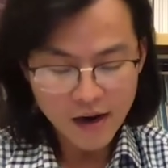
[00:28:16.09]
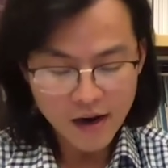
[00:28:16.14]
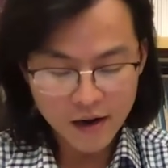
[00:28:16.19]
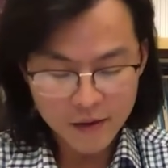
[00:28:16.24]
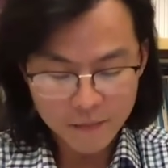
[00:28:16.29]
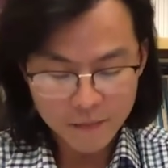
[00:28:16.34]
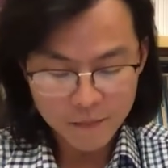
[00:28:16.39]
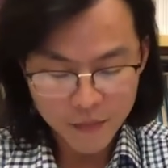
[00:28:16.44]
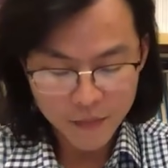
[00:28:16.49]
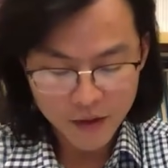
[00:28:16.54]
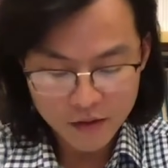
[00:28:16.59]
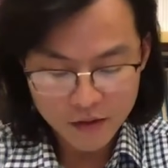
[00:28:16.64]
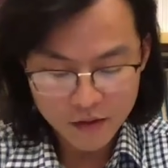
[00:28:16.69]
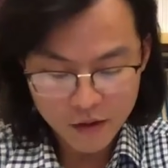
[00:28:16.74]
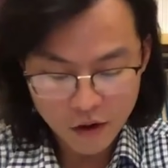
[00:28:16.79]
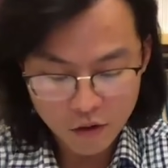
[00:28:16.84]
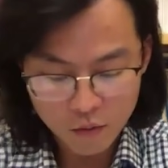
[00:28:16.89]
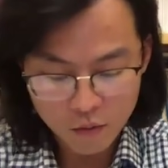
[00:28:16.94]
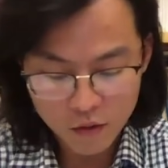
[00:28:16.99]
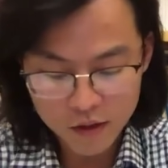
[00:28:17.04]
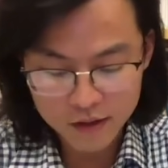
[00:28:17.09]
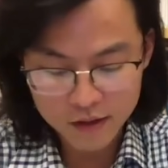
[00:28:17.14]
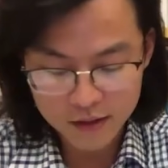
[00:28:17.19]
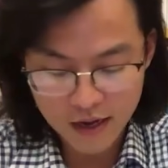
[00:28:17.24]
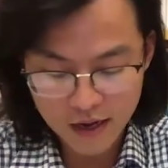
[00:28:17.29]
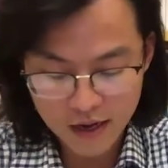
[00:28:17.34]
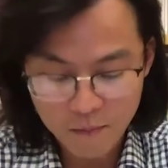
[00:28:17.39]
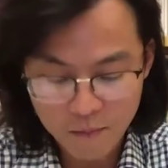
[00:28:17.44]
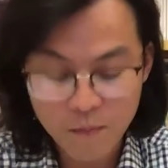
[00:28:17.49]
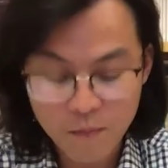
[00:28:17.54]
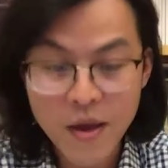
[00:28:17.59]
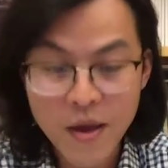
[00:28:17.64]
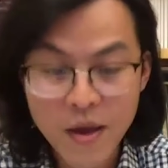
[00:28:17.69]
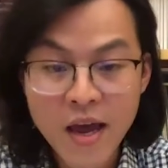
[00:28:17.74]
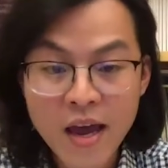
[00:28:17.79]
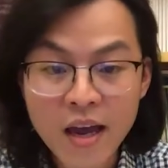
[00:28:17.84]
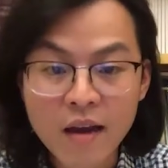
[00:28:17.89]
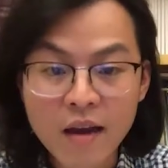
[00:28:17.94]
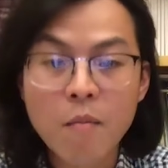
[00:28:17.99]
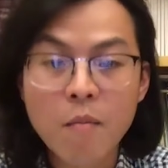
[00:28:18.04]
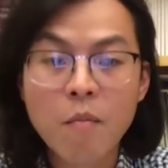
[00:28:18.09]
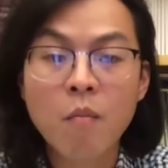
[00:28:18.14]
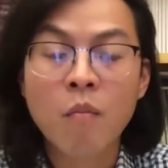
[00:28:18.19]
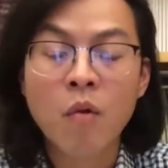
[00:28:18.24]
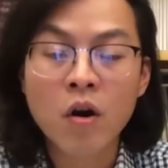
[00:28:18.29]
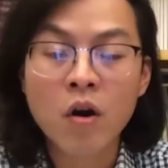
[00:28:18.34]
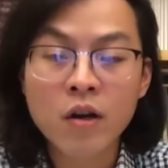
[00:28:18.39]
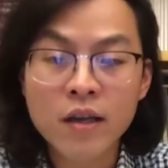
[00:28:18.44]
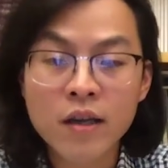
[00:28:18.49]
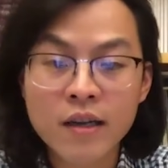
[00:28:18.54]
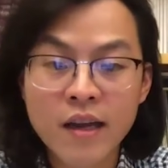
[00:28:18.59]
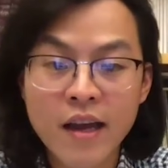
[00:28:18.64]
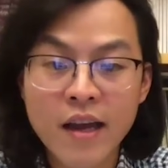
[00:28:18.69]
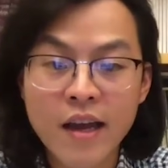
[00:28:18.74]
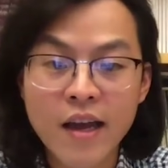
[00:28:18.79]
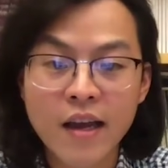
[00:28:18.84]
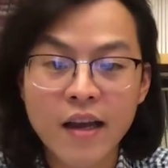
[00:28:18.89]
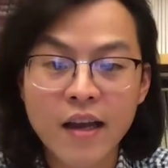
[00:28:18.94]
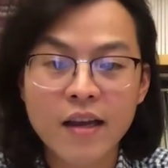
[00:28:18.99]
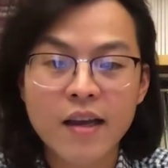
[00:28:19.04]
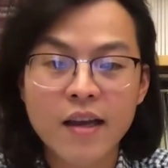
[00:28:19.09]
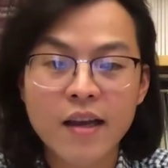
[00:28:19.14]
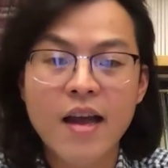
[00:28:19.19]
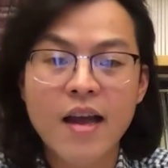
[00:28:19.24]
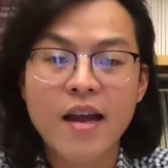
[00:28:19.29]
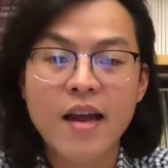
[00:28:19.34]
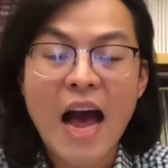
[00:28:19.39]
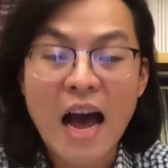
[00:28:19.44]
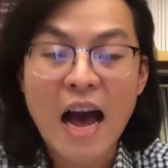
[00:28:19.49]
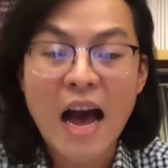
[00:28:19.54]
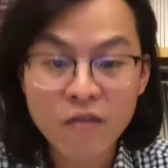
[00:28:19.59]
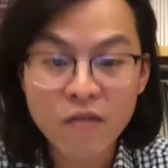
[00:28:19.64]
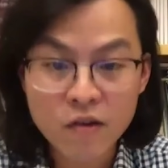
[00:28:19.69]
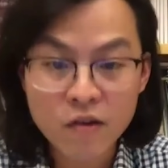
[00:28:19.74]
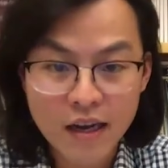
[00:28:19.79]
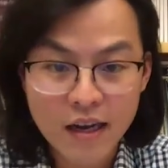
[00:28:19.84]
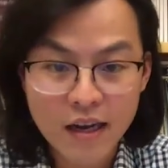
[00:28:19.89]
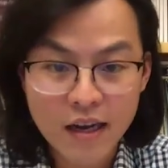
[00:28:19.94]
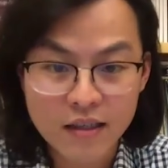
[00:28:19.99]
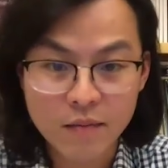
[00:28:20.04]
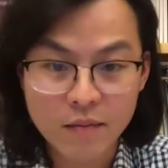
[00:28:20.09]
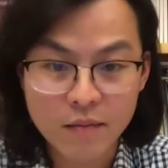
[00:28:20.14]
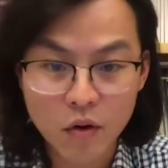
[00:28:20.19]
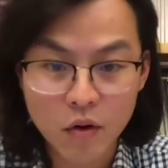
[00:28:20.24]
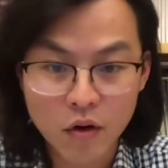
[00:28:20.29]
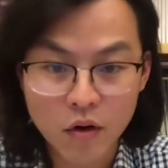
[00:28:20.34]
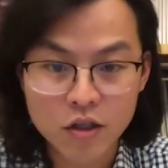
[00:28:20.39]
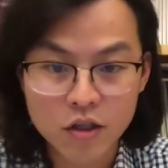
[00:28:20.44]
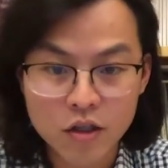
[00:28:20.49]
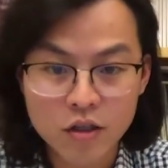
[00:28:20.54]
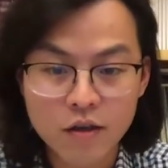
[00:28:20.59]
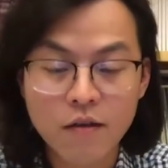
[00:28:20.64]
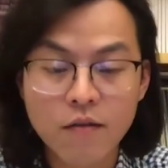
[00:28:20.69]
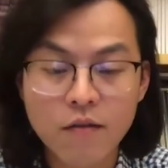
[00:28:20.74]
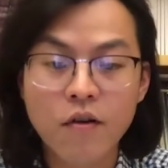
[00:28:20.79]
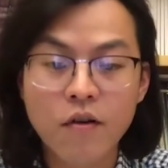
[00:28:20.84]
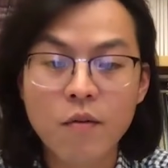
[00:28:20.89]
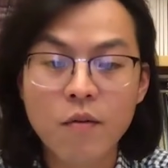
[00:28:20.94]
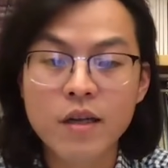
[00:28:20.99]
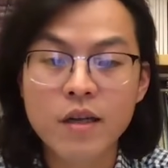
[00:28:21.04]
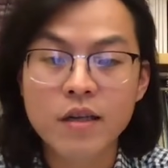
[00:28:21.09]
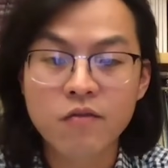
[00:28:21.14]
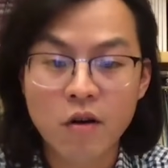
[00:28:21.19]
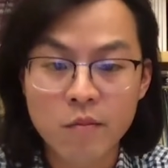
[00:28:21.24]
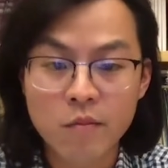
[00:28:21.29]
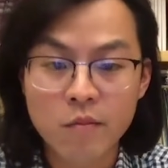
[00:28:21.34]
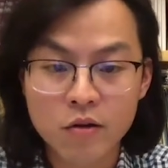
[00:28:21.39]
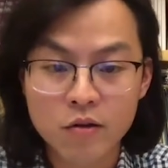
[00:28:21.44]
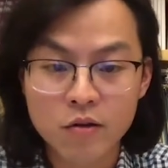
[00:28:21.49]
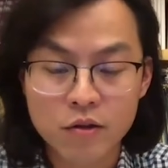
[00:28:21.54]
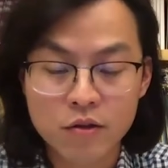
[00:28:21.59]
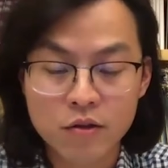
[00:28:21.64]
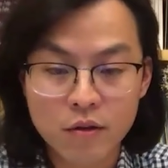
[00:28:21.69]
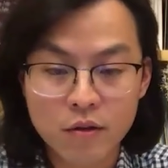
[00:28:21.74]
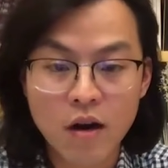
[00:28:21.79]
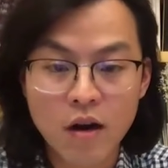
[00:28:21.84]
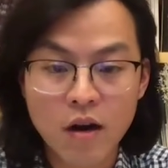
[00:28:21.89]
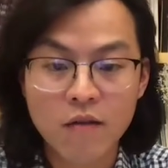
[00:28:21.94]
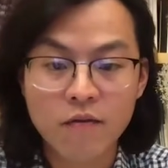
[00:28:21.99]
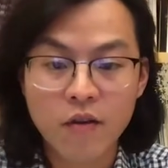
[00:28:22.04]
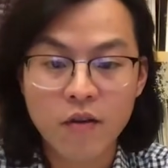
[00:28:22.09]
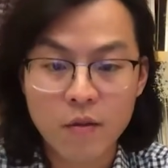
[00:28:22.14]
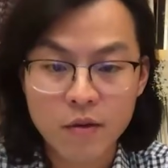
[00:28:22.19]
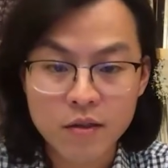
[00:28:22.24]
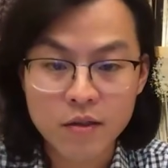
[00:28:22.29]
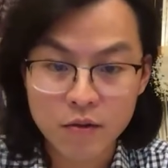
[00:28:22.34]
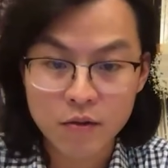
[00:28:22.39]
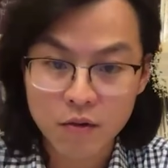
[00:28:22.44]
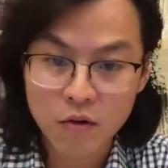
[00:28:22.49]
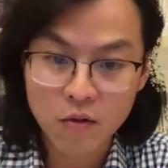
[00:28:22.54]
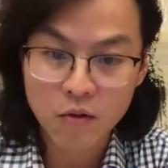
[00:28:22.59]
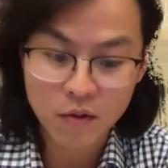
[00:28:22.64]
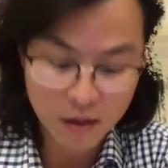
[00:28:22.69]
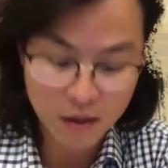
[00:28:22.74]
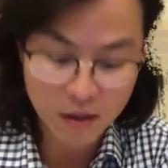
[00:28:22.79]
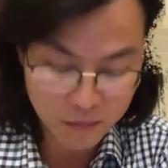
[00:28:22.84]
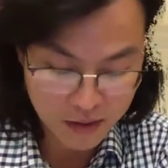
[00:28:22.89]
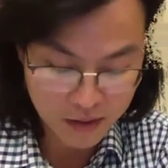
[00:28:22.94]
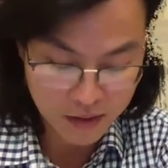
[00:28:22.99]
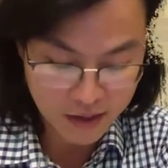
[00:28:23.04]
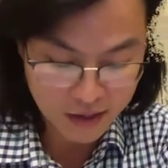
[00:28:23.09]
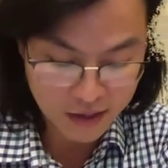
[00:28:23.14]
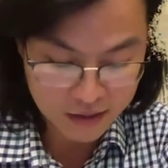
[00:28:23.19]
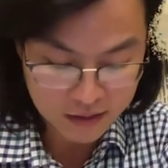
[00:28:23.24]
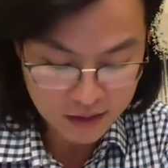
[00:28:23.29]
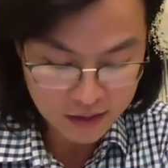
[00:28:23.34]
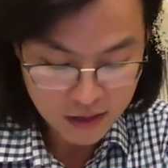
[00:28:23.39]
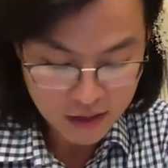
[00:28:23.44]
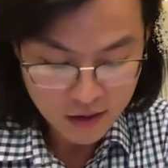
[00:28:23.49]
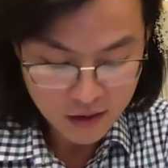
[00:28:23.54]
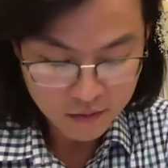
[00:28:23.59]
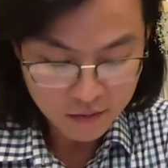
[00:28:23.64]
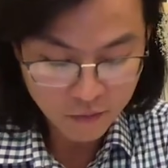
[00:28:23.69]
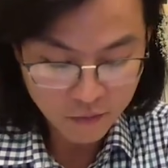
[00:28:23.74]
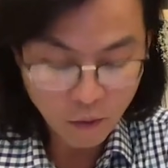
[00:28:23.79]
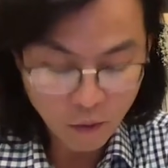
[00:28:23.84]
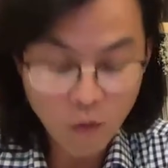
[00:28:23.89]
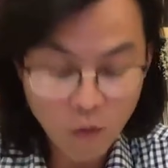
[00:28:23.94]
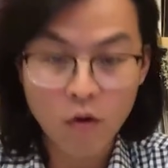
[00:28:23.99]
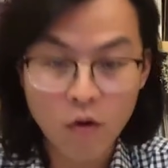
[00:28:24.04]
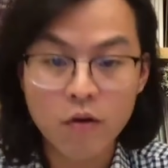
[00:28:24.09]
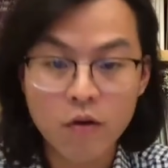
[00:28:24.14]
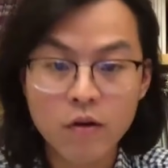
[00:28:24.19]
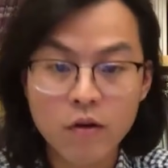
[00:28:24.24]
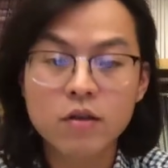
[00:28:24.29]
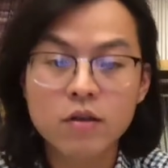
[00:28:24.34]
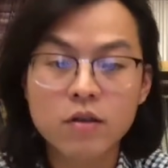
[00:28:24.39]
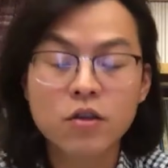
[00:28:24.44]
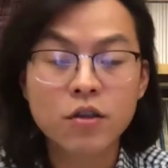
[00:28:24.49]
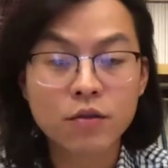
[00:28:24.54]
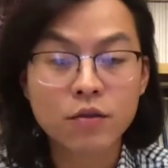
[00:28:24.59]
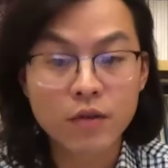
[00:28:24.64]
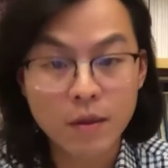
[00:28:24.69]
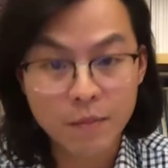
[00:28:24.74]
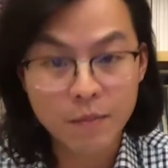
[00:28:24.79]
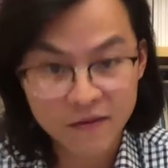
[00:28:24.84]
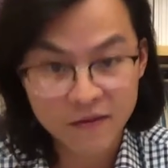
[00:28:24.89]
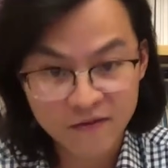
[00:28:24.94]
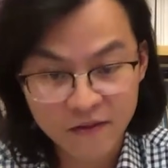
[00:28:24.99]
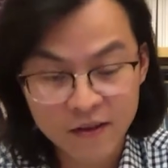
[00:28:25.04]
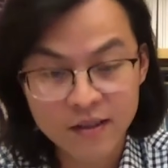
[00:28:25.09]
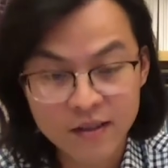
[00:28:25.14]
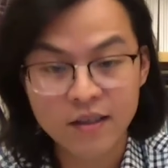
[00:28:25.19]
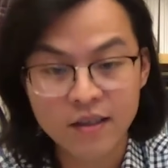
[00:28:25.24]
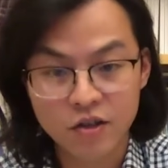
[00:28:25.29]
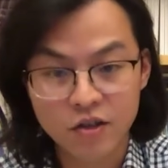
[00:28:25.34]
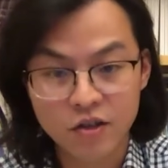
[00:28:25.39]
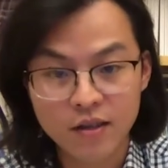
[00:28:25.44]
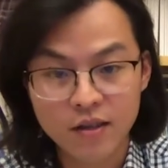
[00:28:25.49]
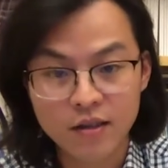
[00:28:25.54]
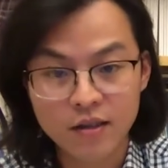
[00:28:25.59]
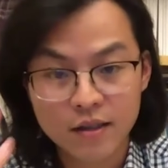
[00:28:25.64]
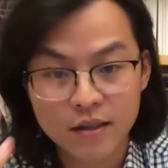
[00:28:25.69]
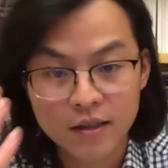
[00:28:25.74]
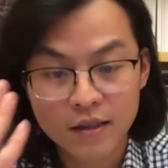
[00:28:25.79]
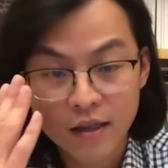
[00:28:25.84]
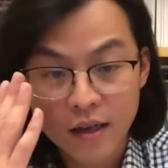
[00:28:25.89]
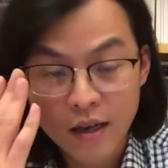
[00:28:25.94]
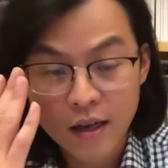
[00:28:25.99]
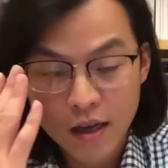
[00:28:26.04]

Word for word: Um, there was a big marketing and advertising push from these uh, pharmaceutical companies for to the physicians.